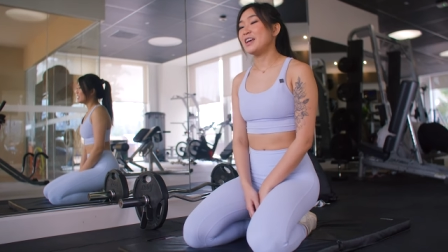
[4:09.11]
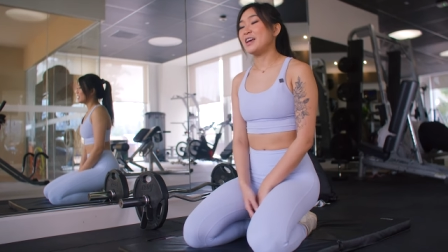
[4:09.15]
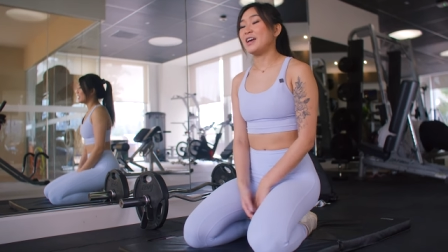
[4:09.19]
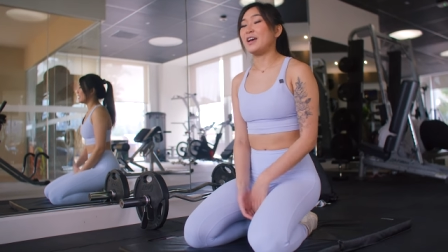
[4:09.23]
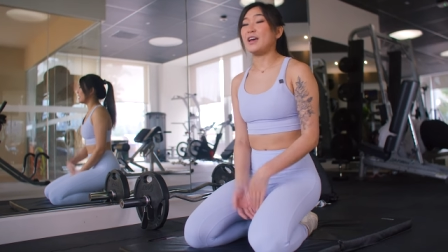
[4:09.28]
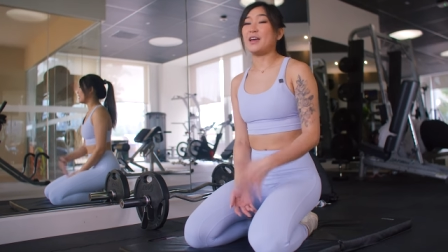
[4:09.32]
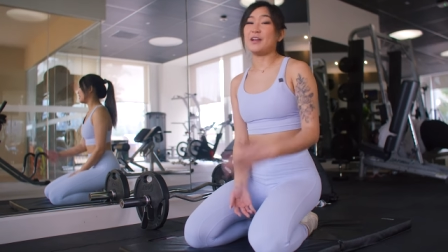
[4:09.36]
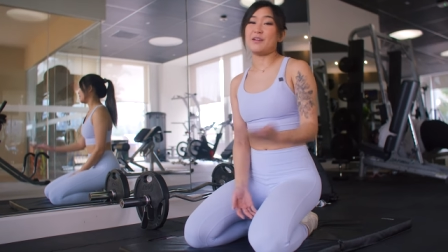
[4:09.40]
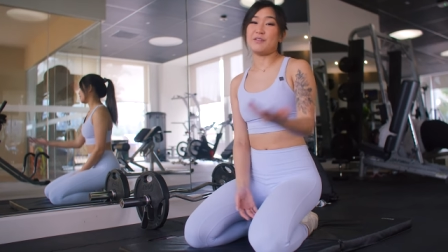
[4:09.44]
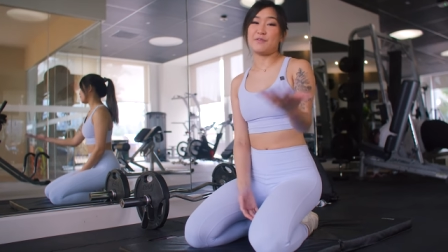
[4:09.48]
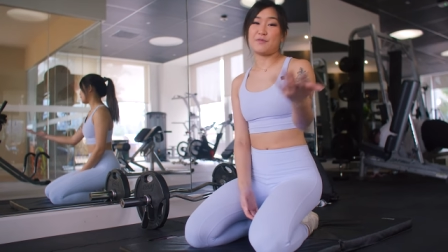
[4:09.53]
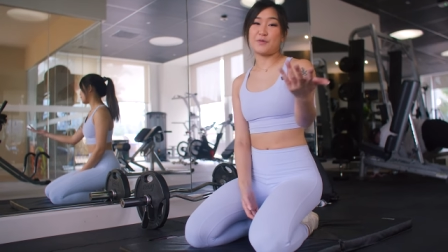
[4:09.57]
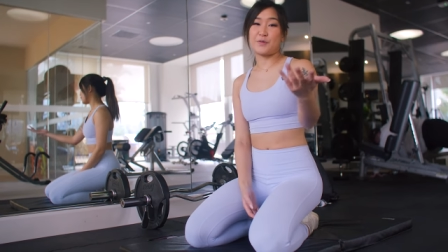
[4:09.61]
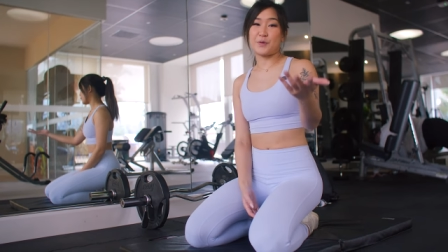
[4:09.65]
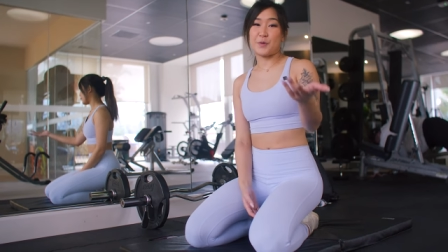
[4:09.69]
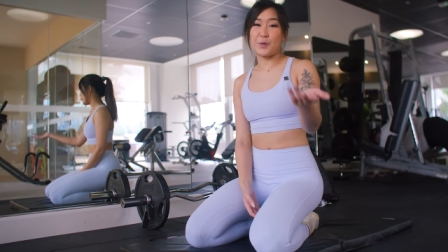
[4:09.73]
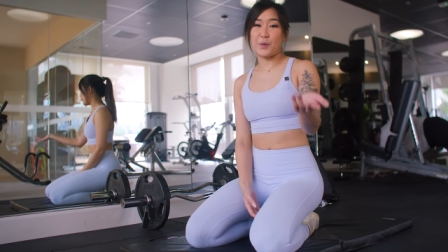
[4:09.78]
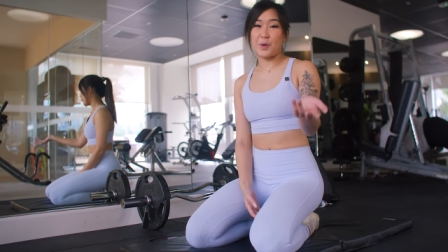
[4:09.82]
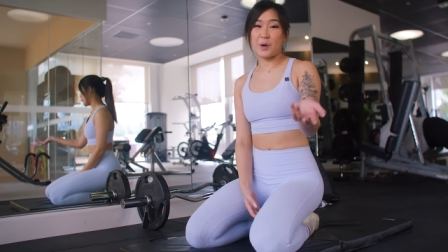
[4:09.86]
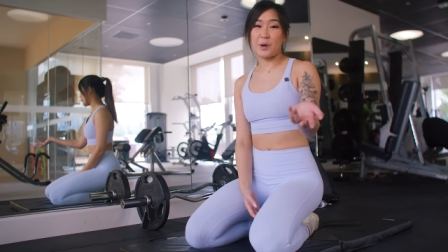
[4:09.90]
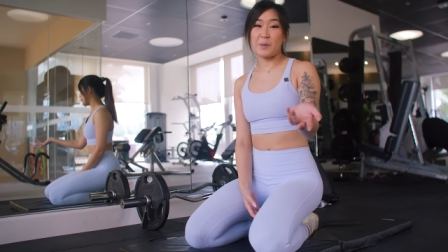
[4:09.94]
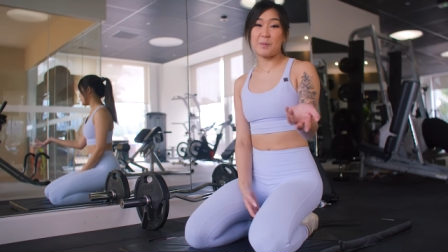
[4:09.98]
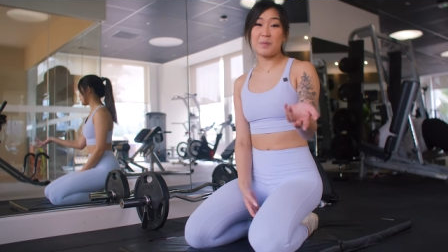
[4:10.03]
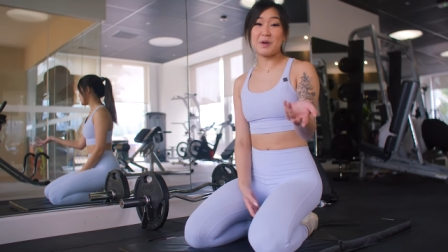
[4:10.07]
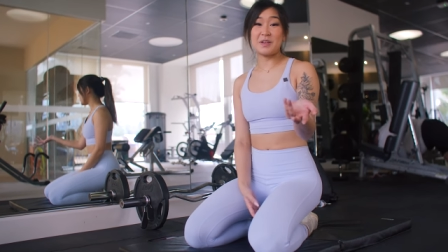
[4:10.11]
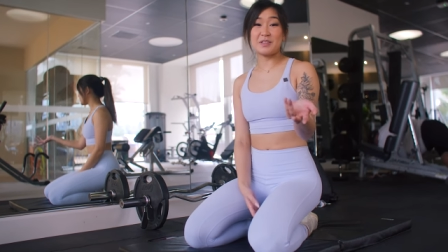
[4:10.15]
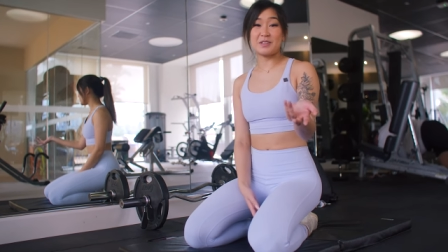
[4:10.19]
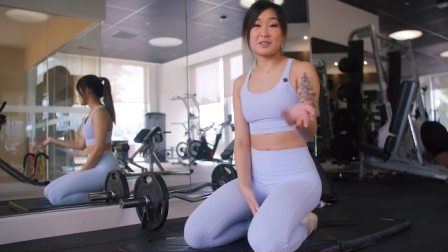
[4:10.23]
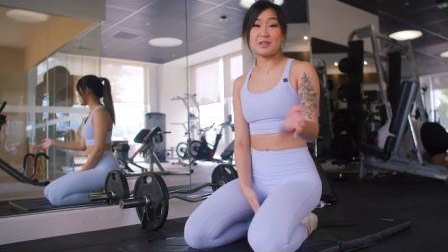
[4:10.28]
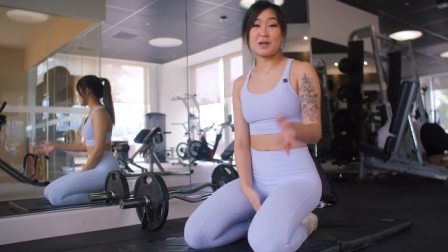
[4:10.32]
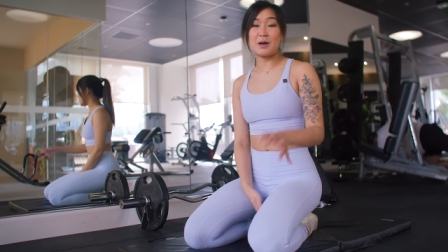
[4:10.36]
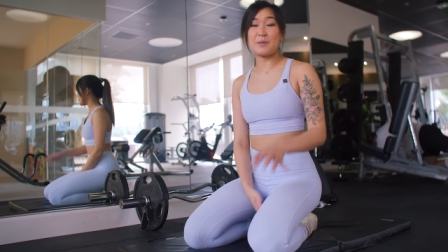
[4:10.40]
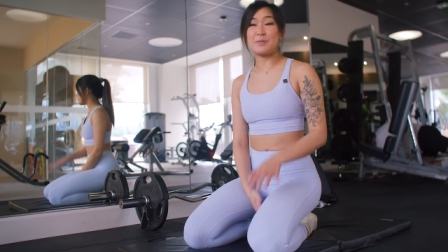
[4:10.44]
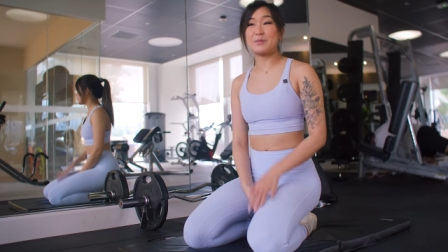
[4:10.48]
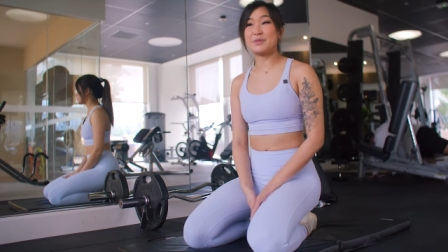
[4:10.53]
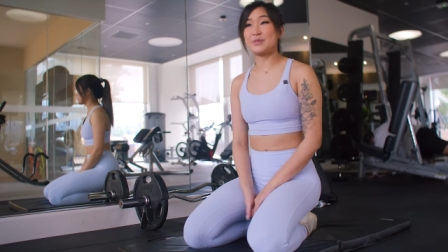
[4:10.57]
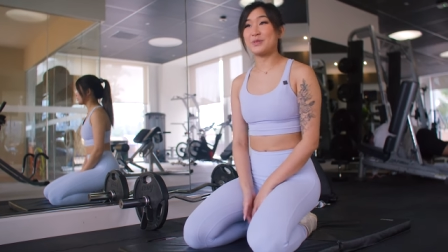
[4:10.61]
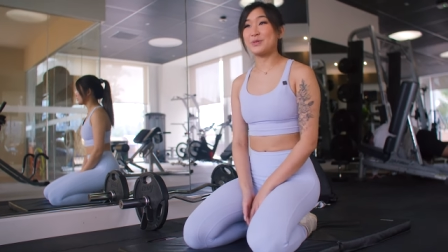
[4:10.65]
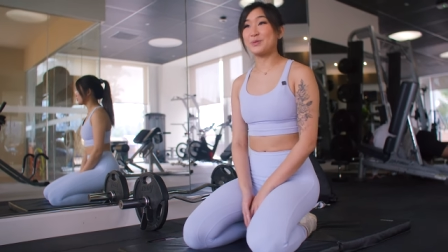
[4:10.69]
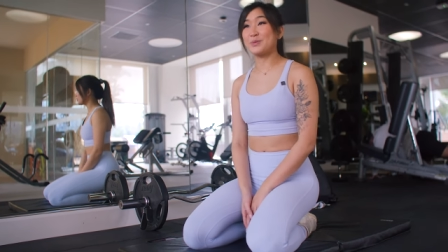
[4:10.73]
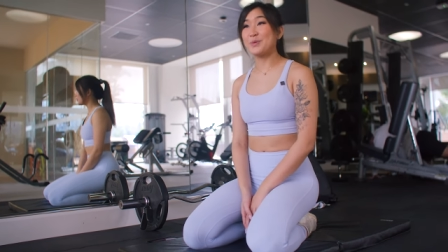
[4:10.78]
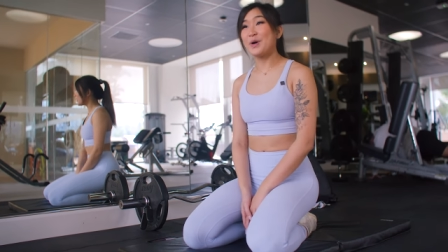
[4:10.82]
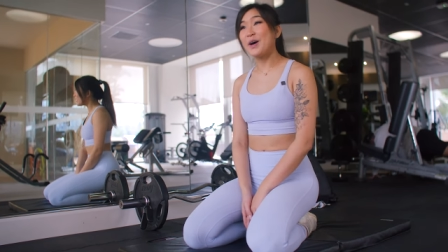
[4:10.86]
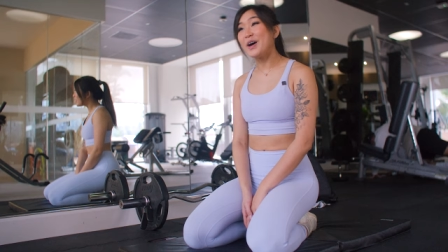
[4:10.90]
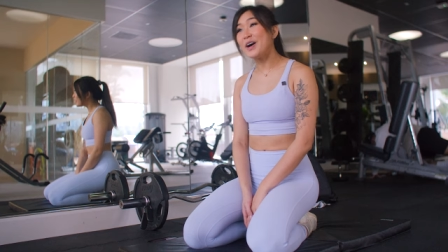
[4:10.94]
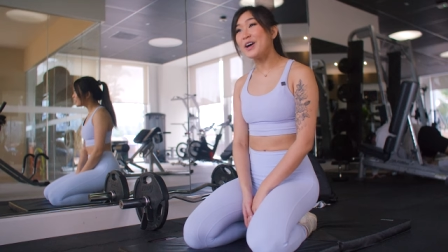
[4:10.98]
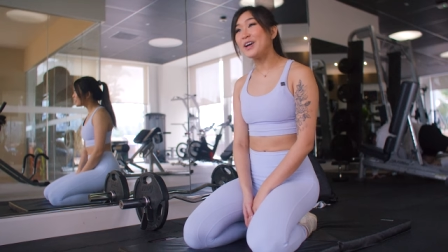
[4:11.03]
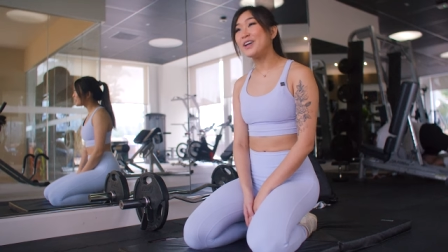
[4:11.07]
And for pit stops as
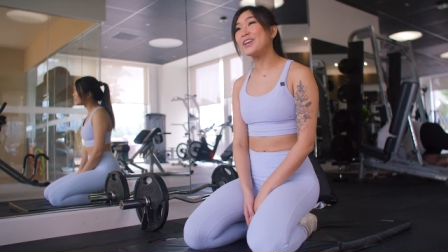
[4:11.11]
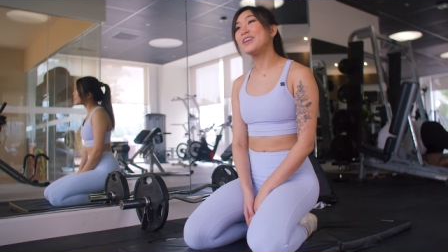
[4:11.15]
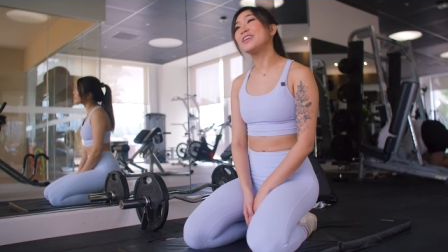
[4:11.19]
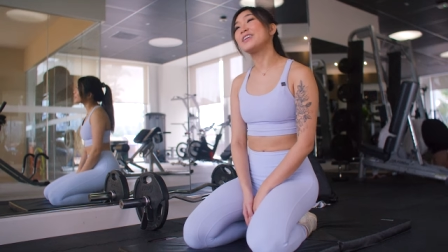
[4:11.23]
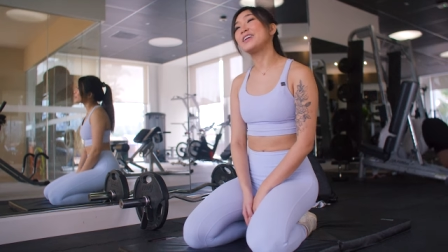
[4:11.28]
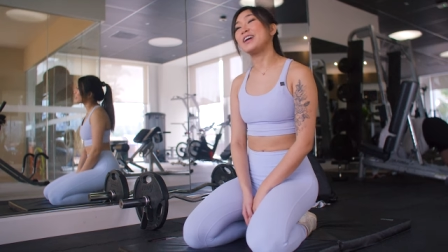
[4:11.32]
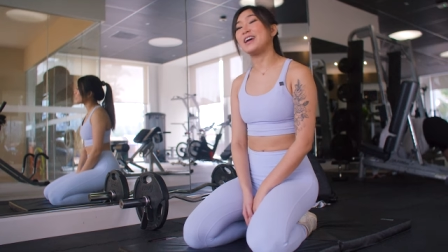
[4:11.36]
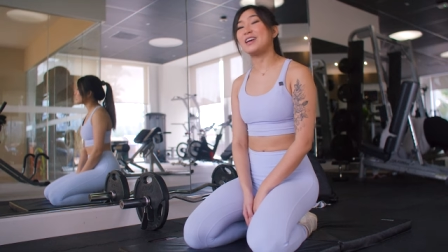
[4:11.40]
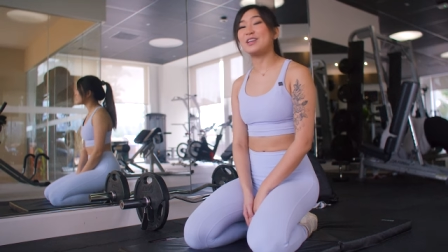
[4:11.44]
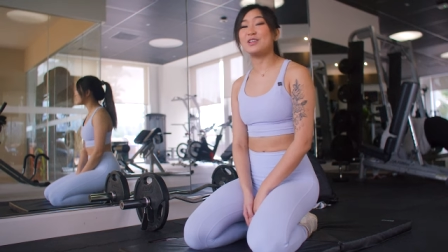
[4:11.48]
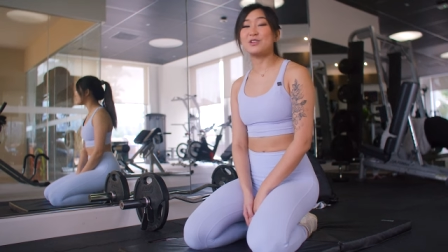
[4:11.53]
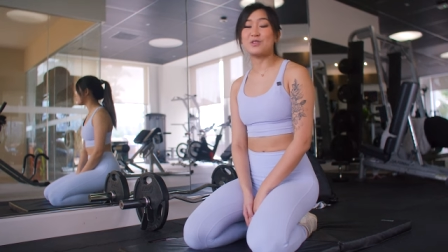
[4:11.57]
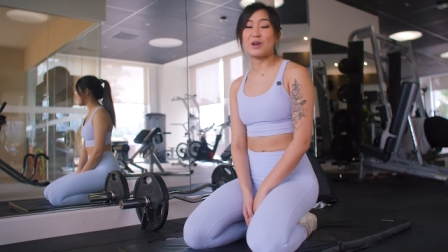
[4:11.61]
well, again,